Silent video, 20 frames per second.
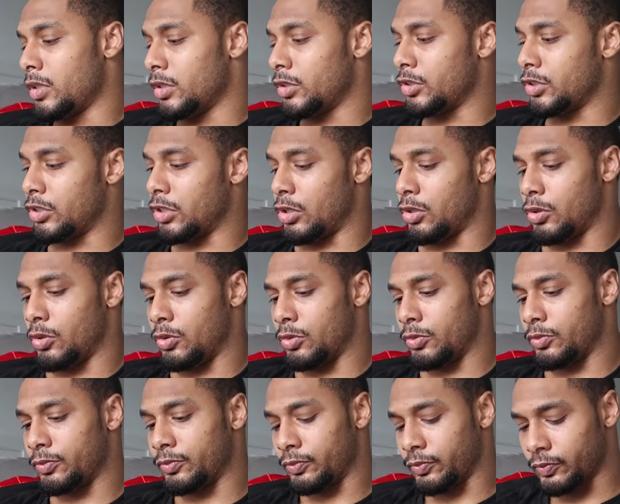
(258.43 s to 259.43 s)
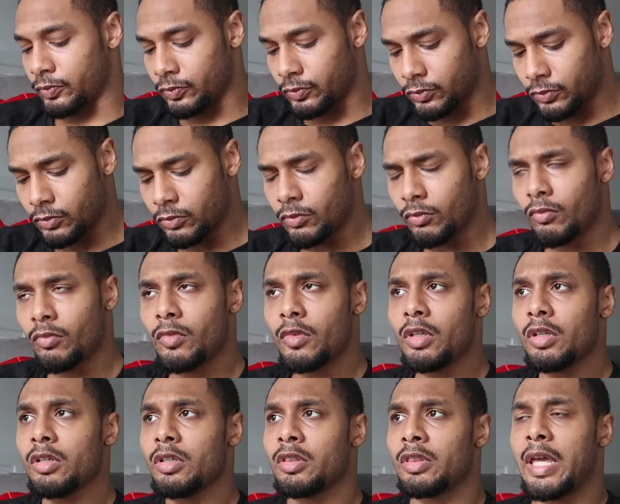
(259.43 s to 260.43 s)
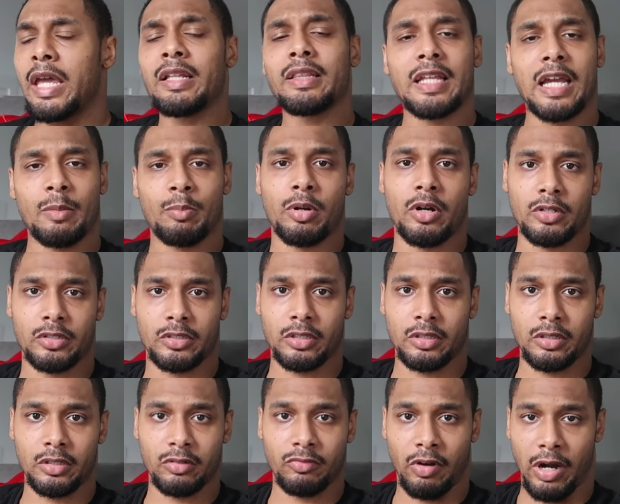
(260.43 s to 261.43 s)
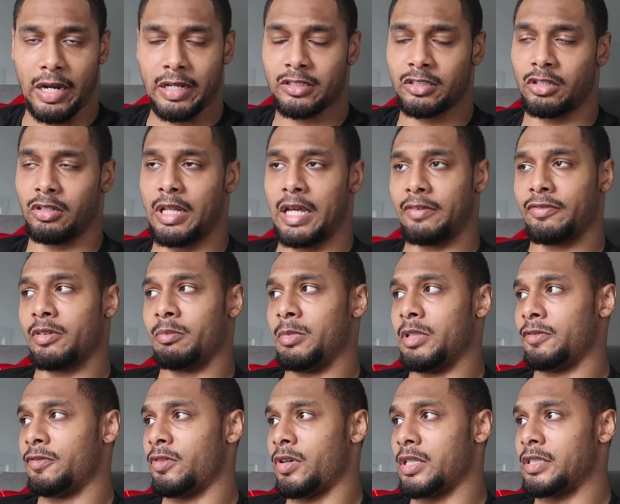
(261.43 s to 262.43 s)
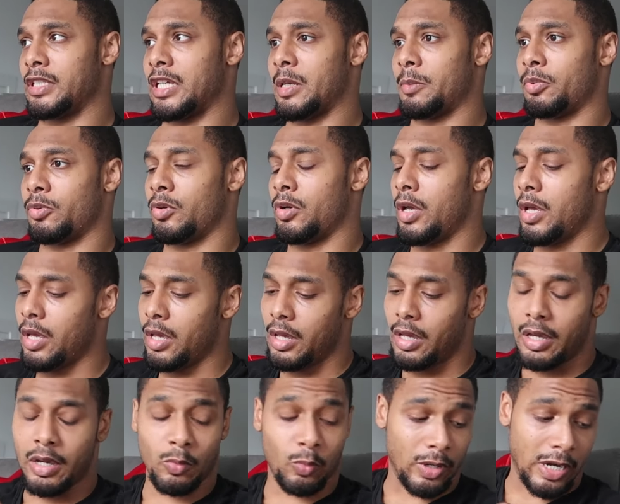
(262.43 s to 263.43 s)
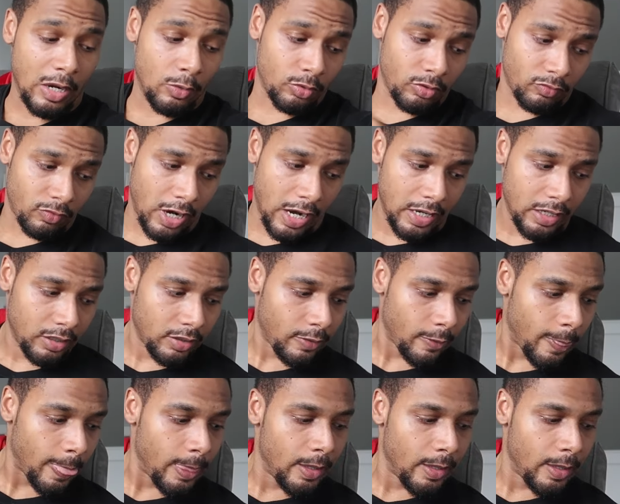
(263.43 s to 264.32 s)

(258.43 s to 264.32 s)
So thank that person, right? So like for me, for example, when I would write